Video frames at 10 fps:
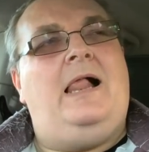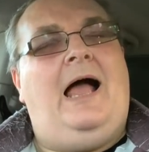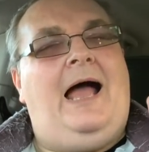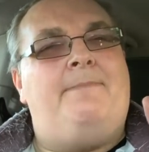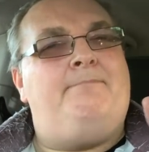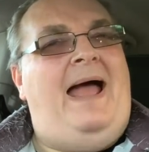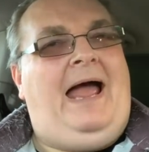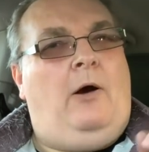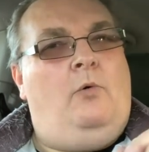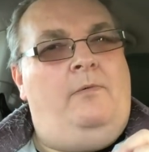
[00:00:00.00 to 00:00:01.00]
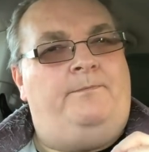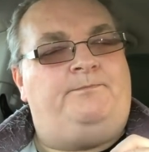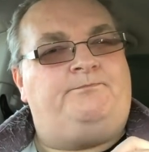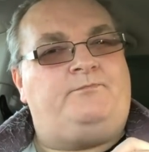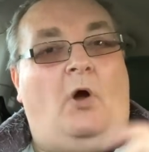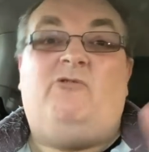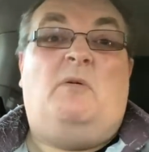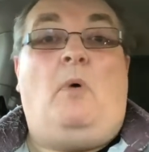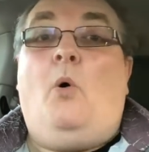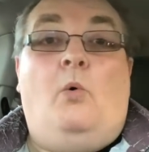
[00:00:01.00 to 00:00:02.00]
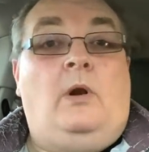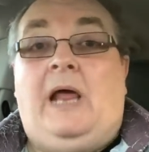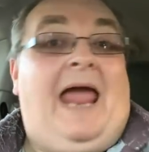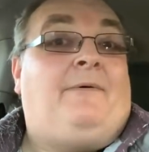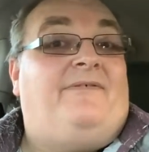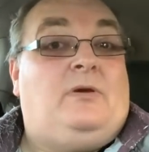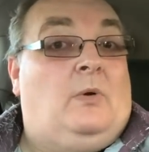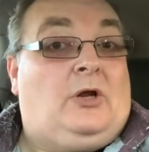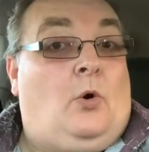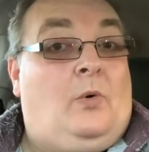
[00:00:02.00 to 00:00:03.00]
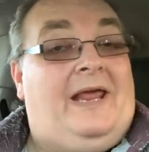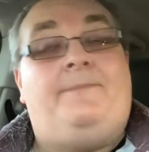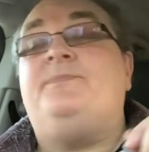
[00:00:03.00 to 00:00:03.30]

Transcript: A mall, or a mall, however you want to call it,